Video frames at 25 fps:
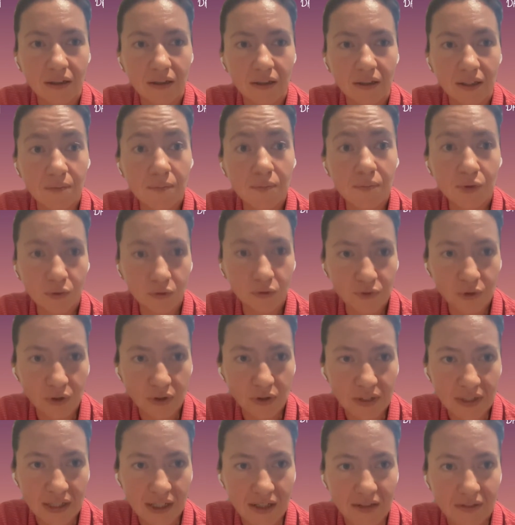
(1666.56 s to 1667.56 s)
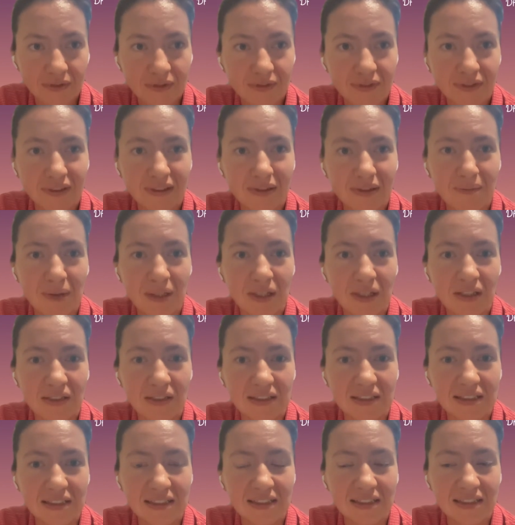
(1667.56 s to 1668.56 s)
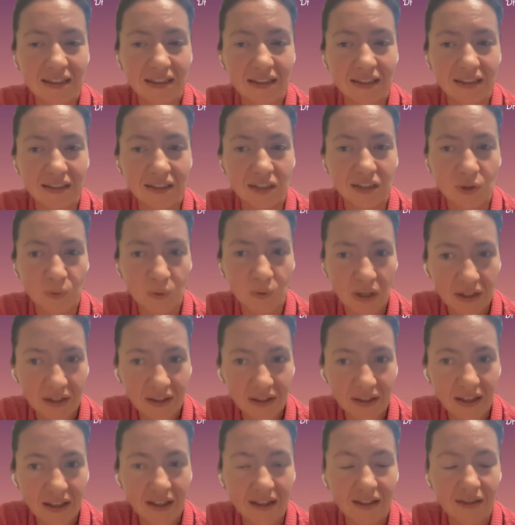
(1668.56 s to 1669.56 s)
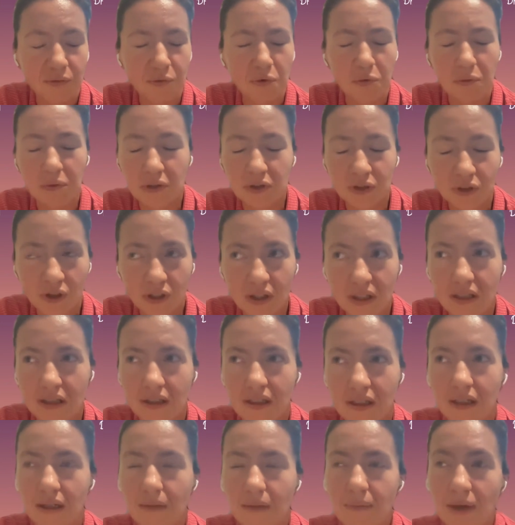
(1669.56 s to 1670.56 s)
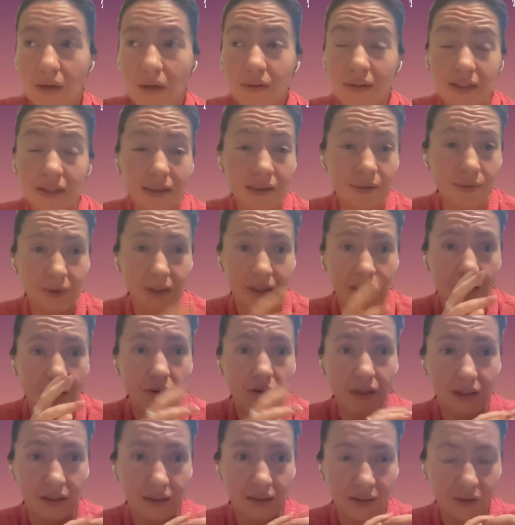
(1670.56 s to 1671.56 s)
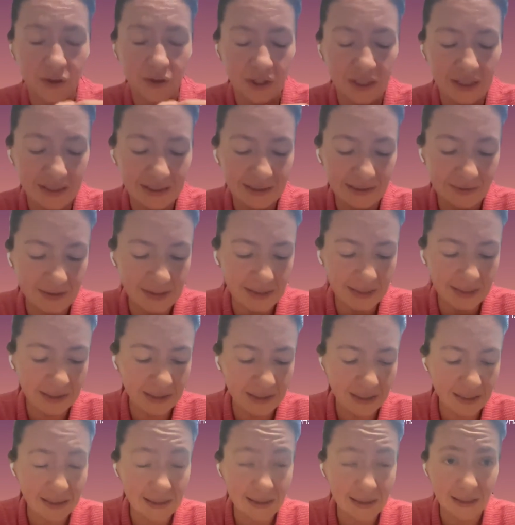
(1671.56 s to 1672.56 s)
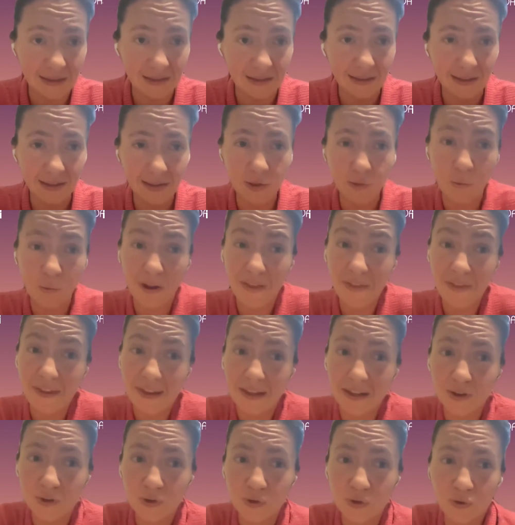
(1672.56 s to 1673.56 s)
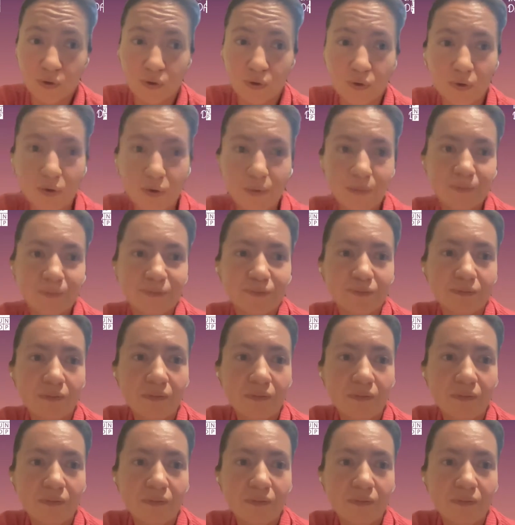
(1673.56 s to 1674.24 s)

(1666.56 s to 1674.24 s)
improve yourself, because it is one thing, and we were talking about this with our colleagues recently, is that it's one thing to